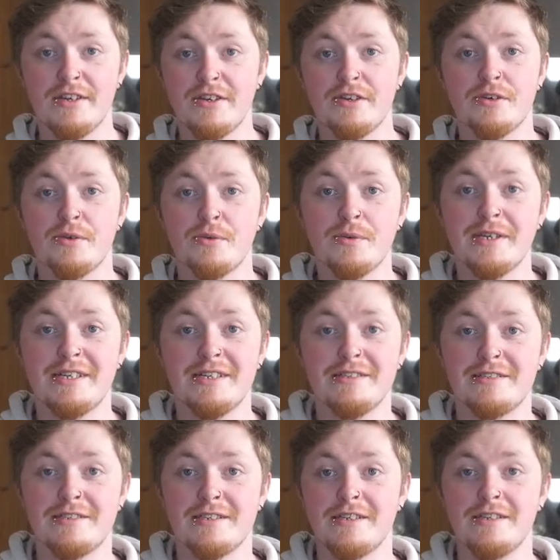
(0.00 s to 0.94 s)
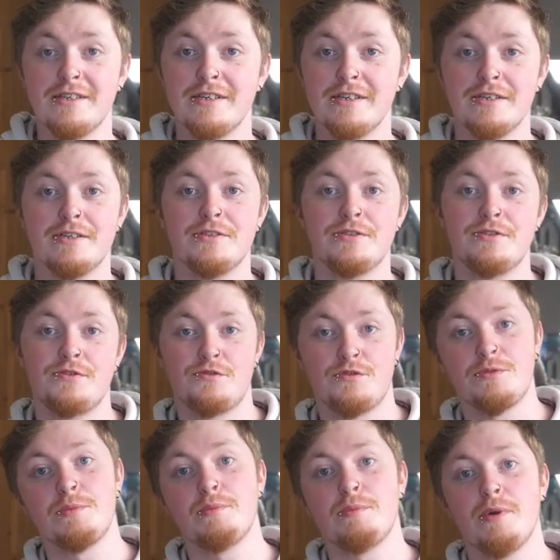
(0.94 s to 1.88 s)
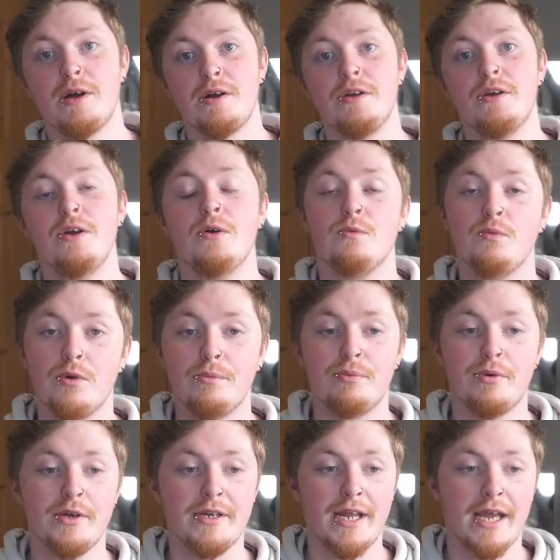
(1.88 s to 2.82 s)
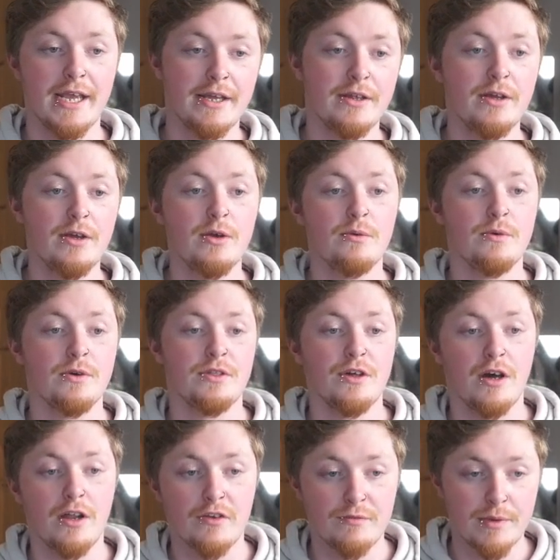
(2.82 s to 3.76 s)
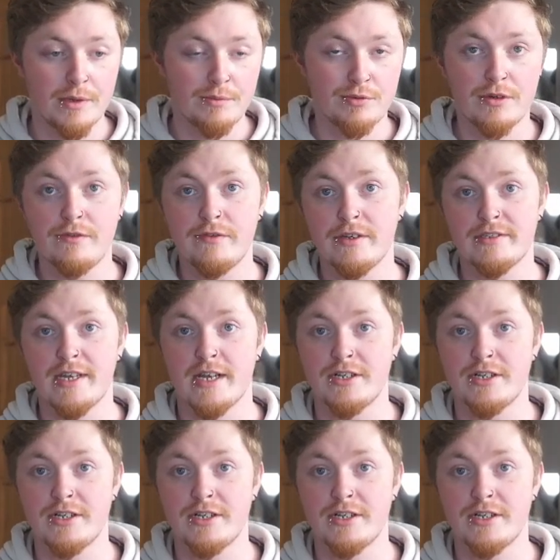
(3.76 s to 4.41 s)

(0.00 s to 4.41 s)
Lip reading: here we can see Streamerbot 1.8 with all of my previous